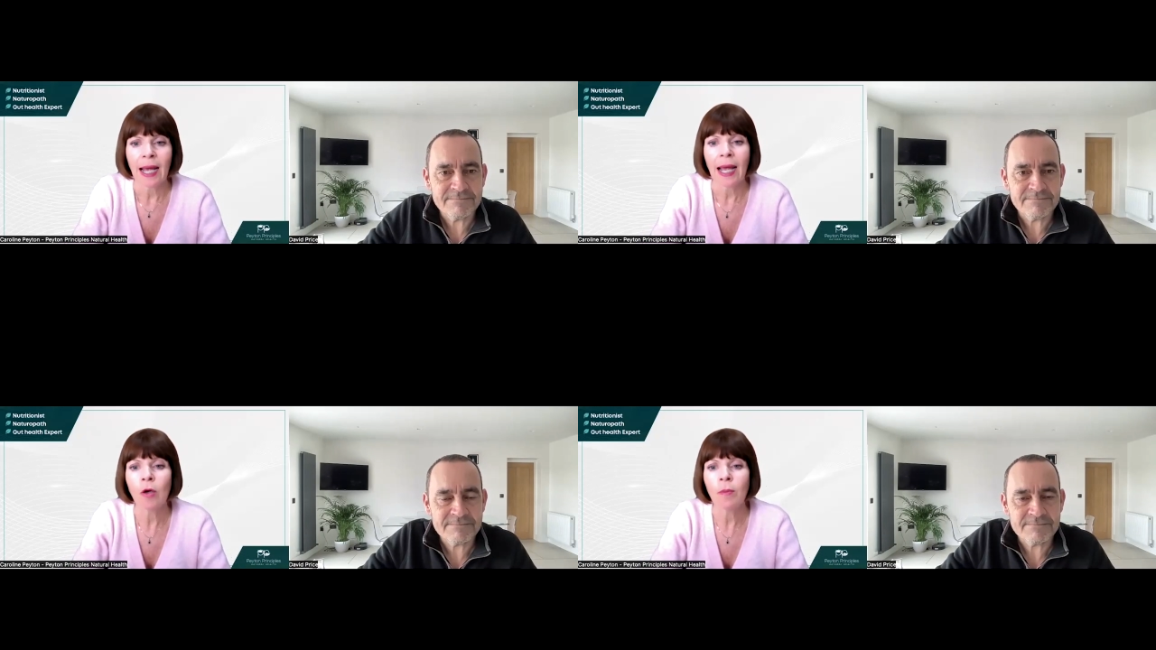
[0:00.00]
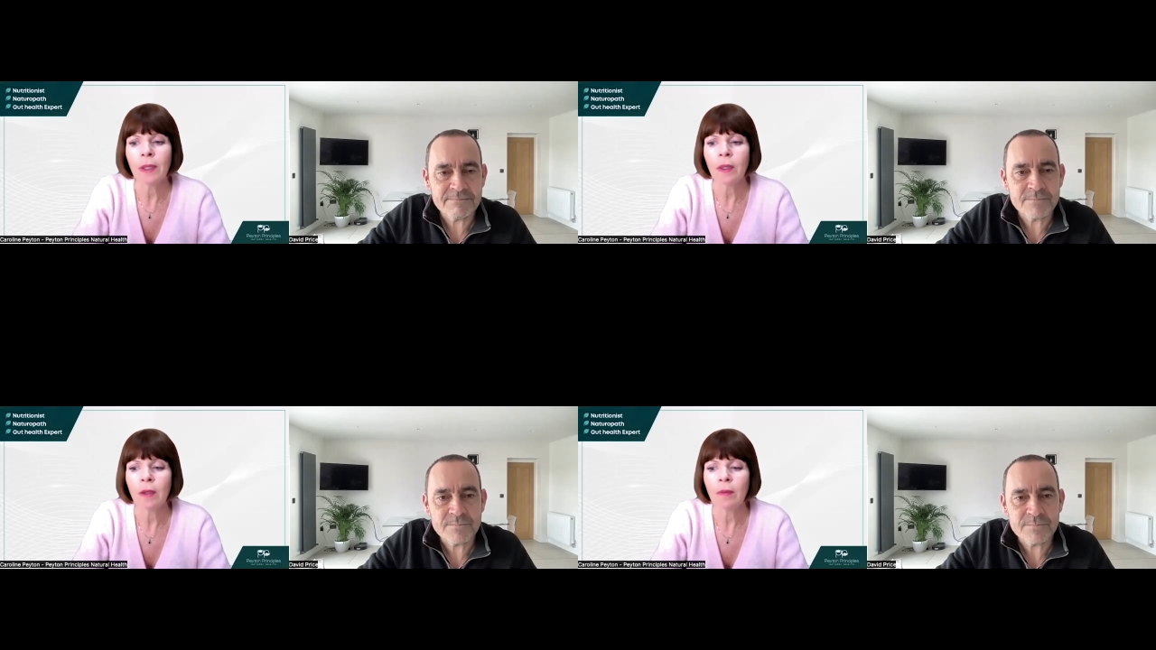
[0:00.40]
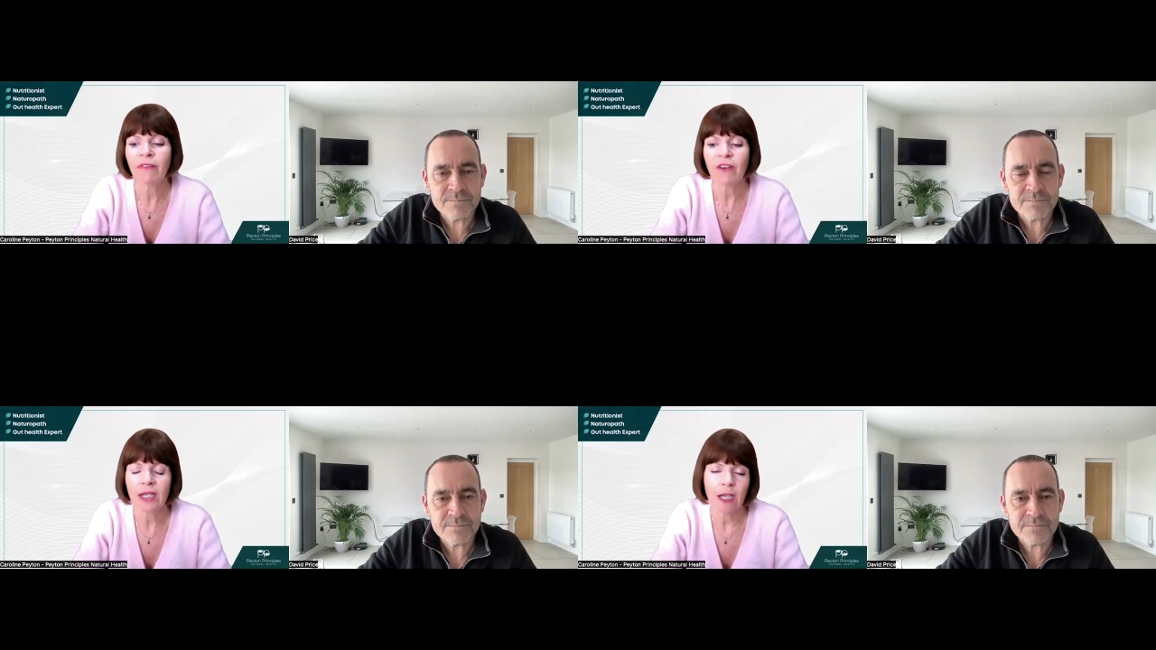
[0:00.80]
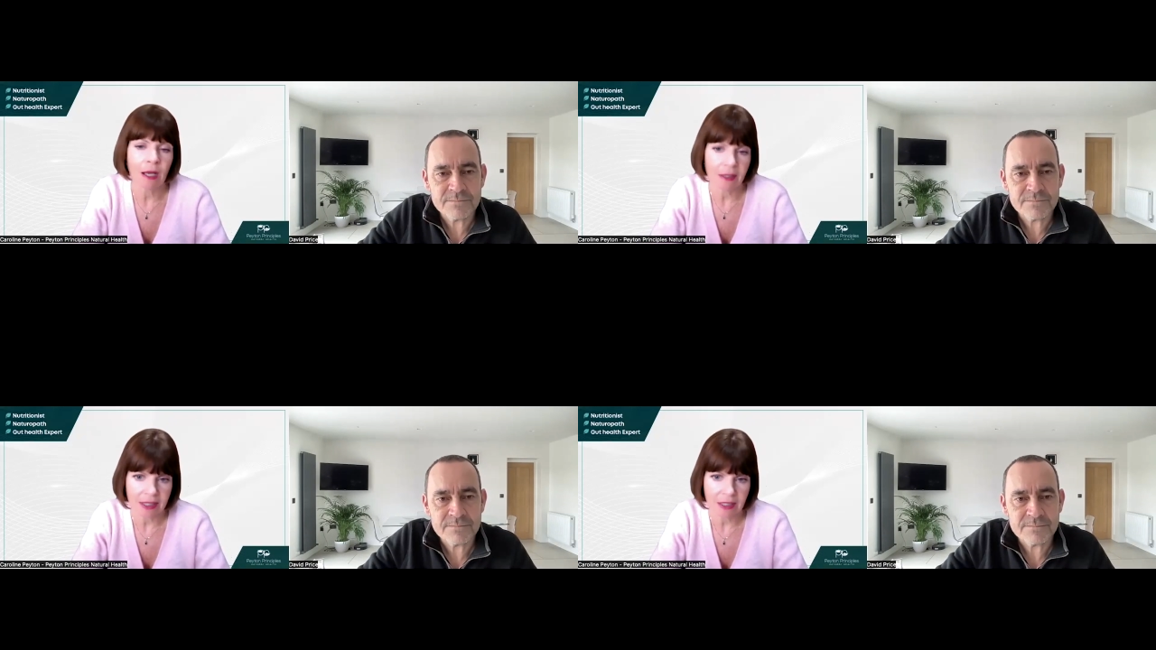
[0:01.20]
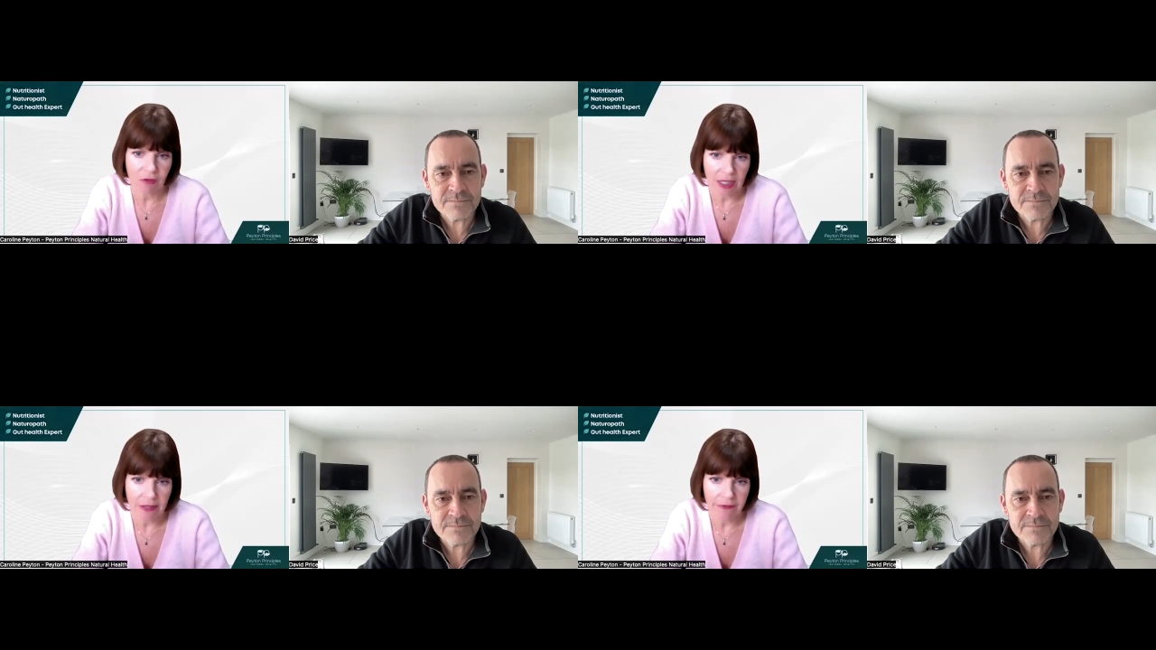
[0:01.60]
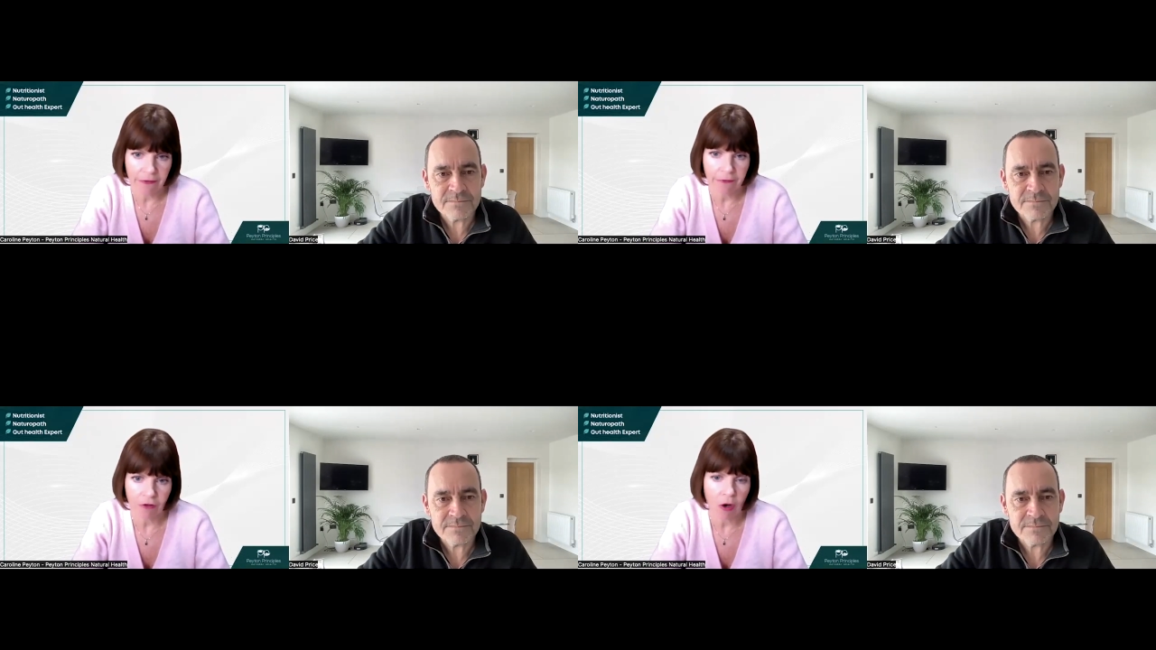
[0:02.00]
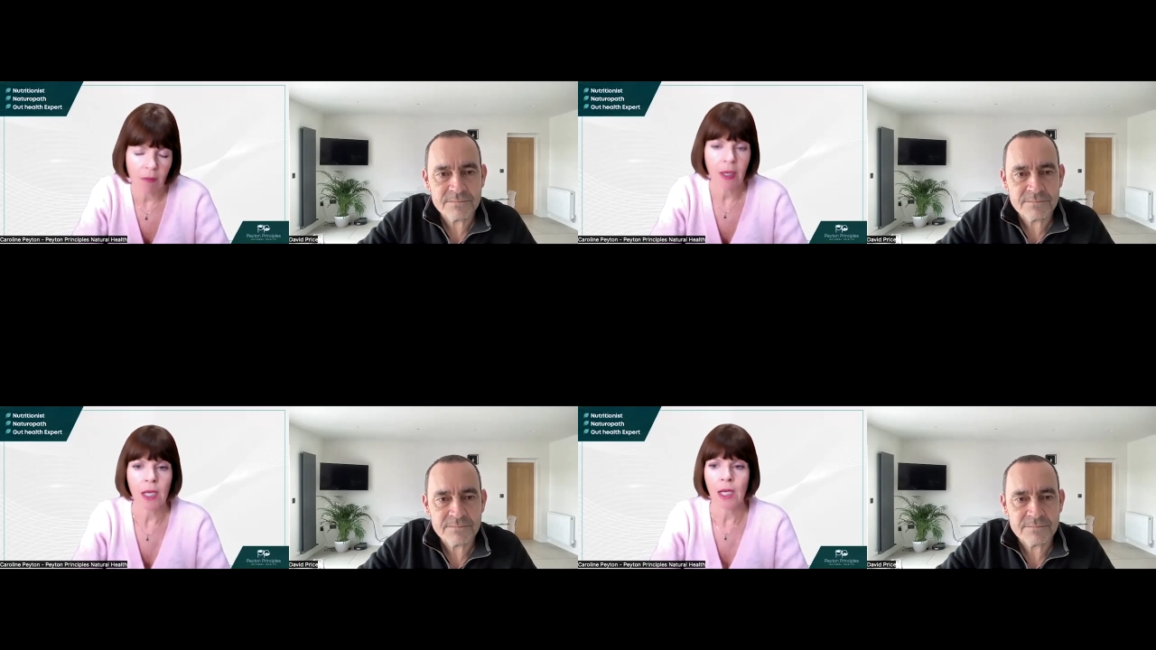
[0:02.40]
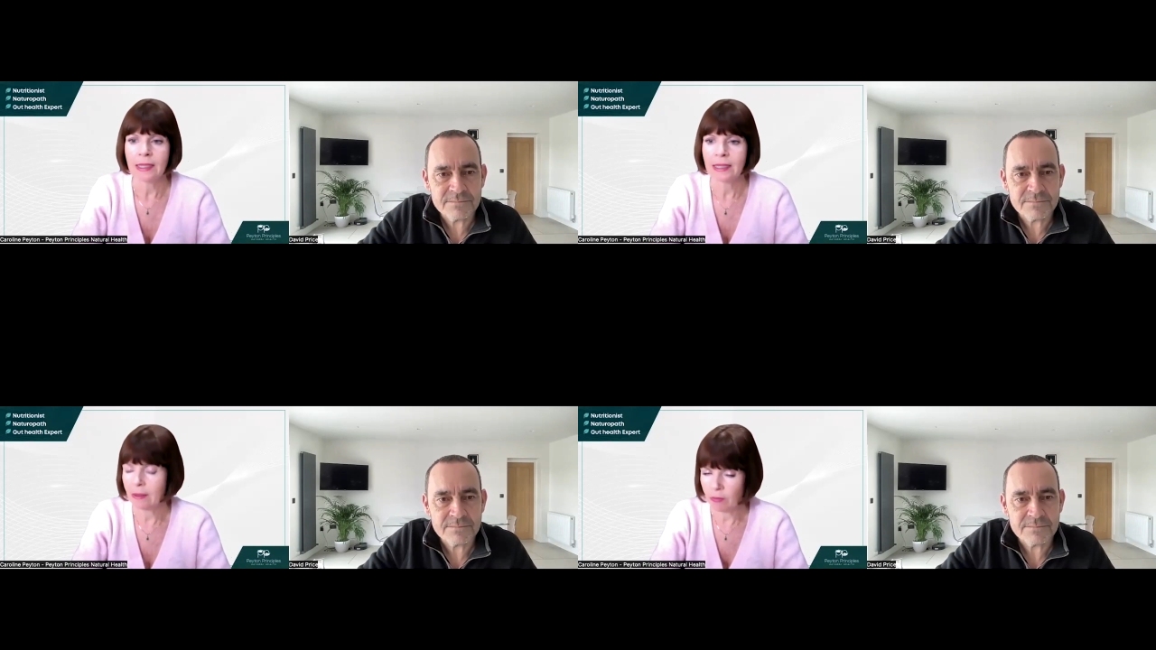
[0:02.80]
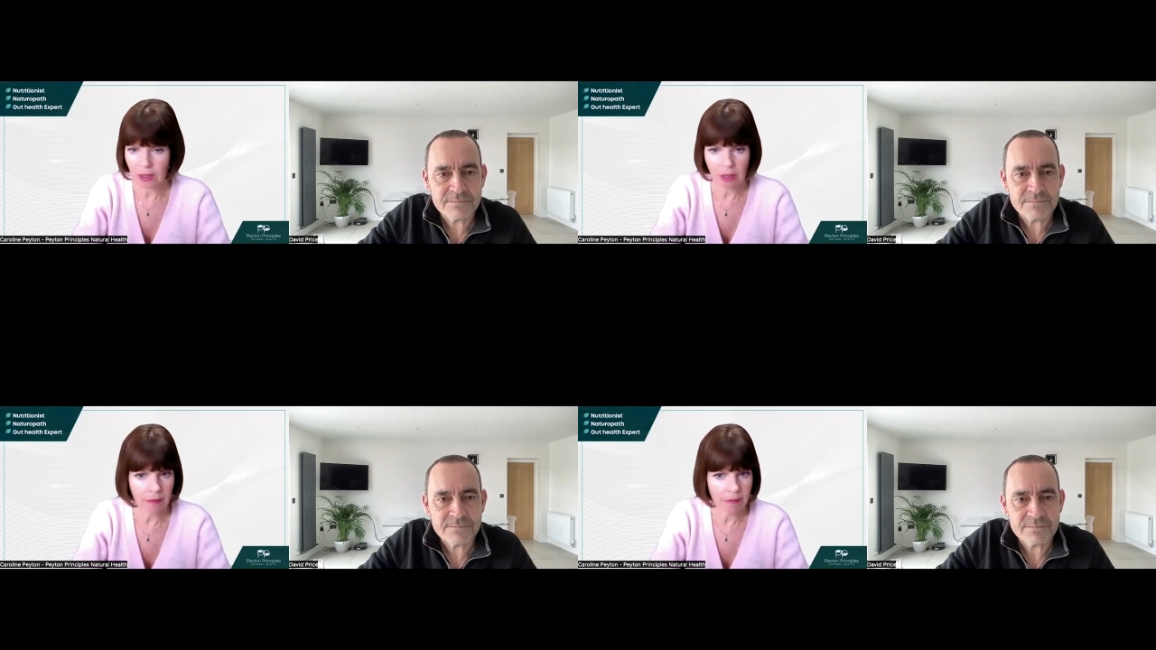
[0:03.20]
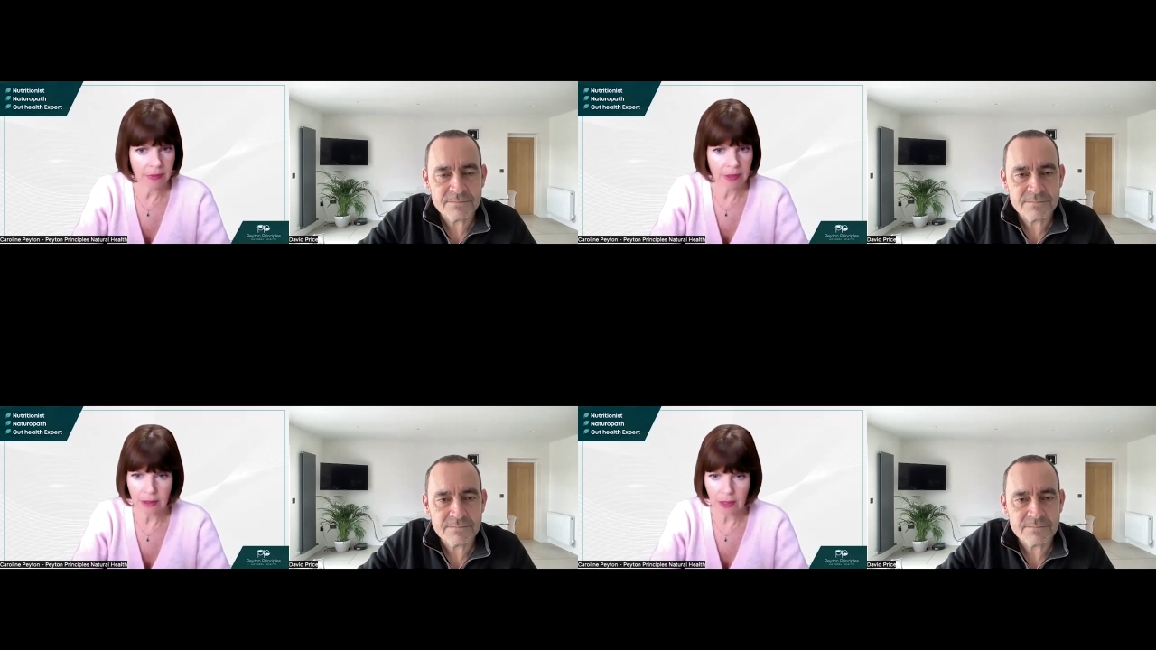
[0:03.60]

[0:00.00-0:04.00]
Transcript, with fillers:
Speaker 1: helping them find lasting relief from symptoms,